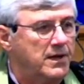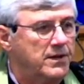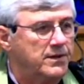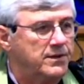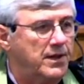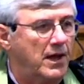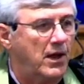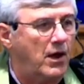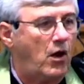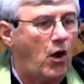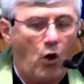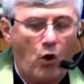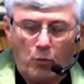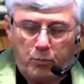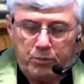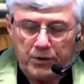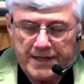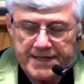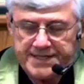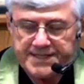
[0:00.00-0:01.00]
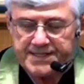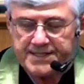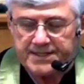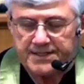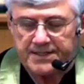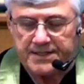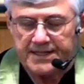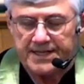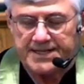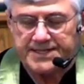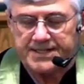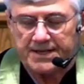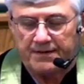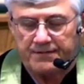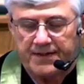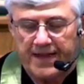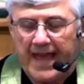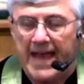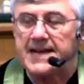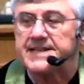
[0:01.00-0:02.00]
the hopelessness of
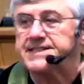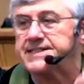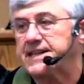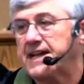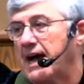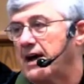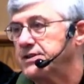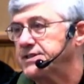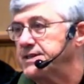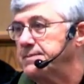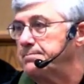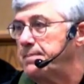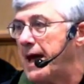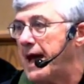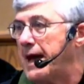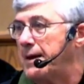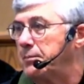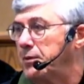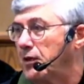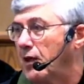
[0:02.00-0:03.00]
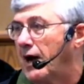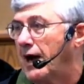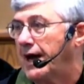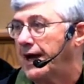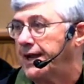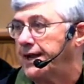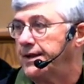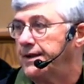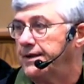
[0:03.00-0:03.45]
the exiles in Babylon,